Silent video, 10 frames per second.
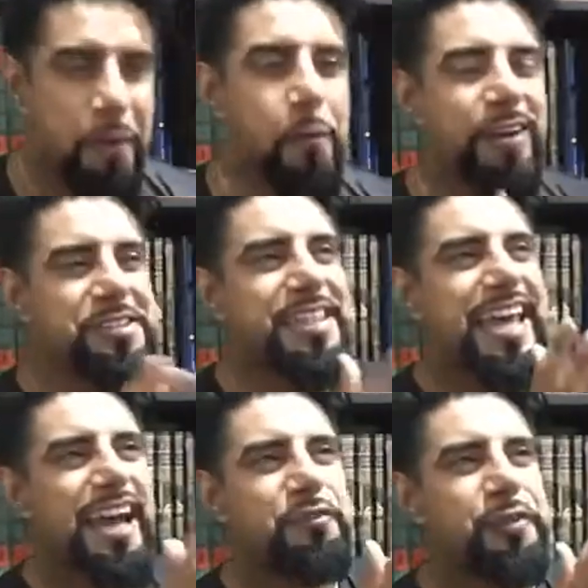what do they
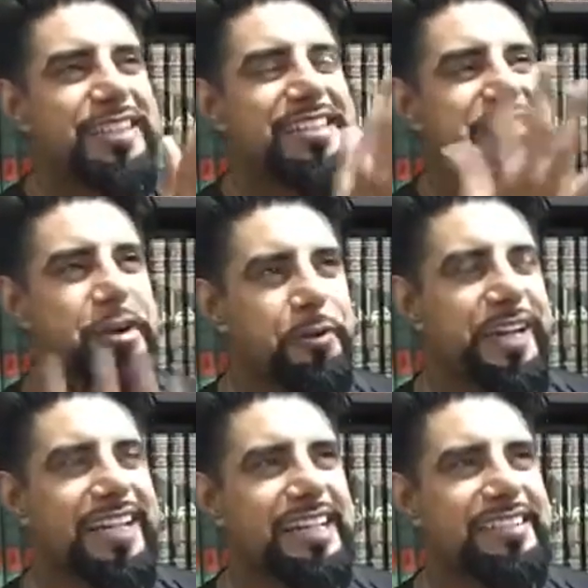have with this no
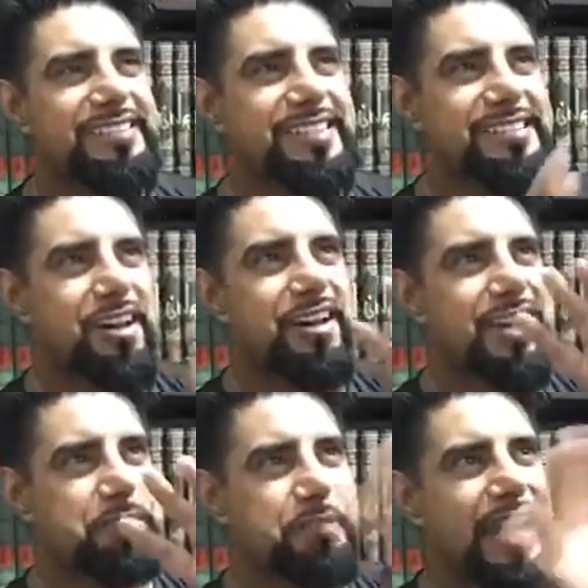necklace? They just got
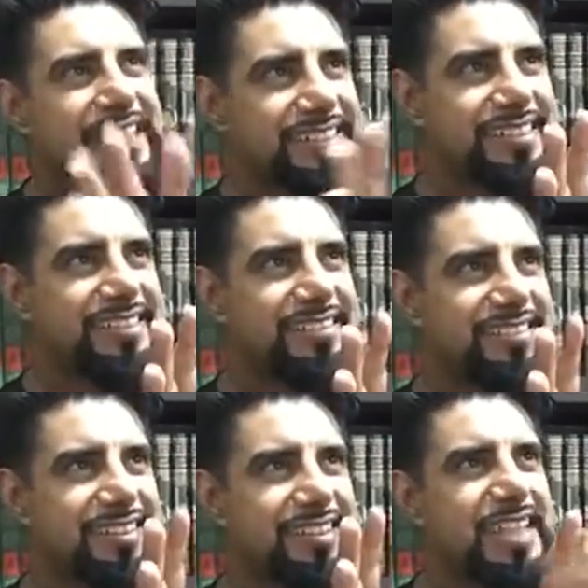like blank.
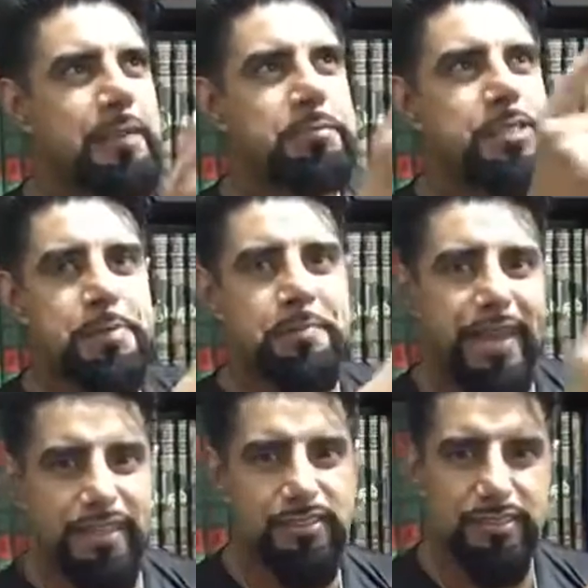That must be
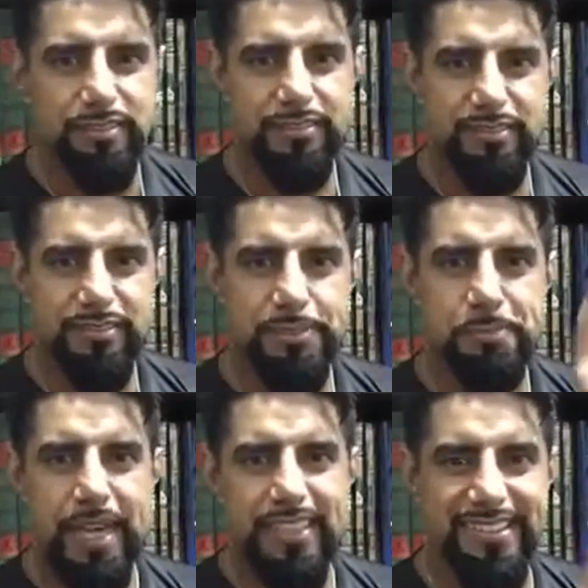male. It's
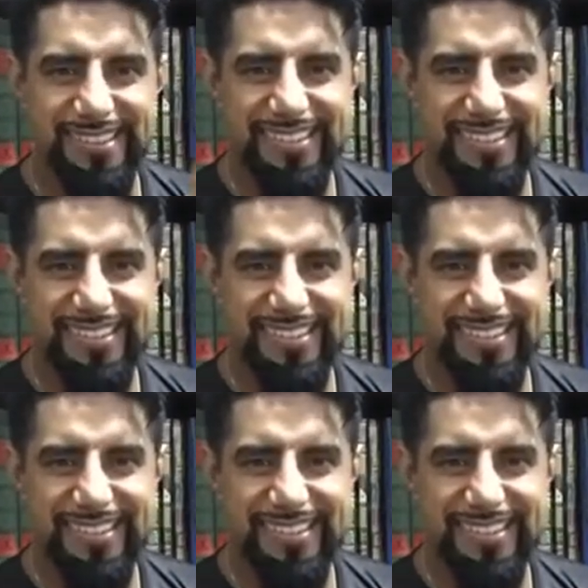blank.